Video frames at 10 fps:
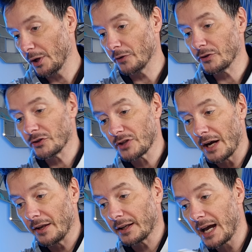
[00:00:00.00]
it onto the
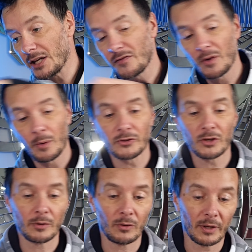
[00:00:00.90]
side of the cage if you want
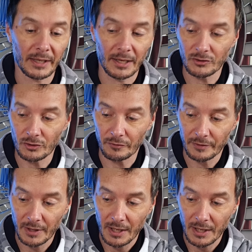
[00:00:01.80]
to, and all that kind of stuff,